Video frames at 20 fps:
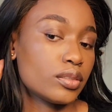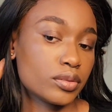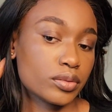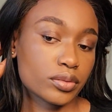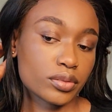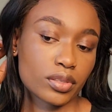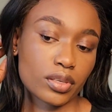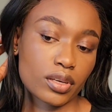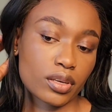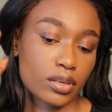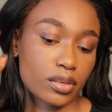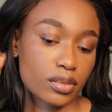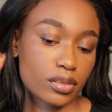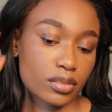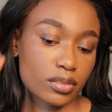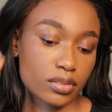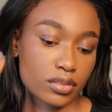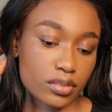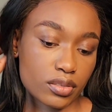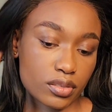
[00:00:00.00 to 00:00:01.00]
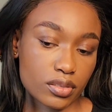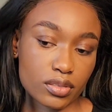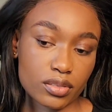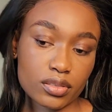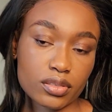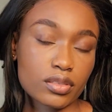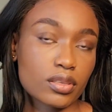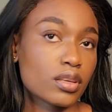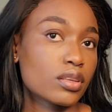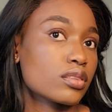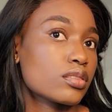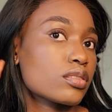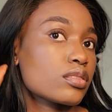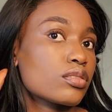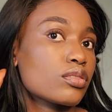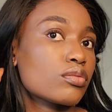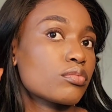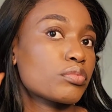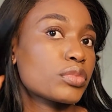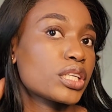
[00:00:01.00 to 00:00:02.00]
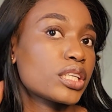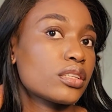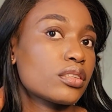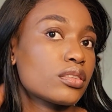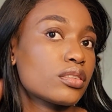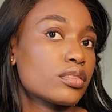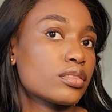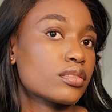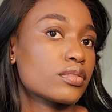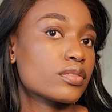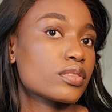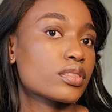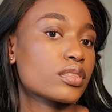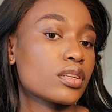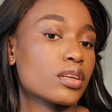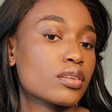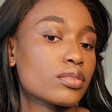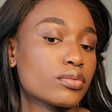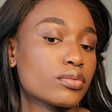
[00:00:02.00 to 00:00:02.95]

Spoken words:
Okay, this is getting on my nerves now.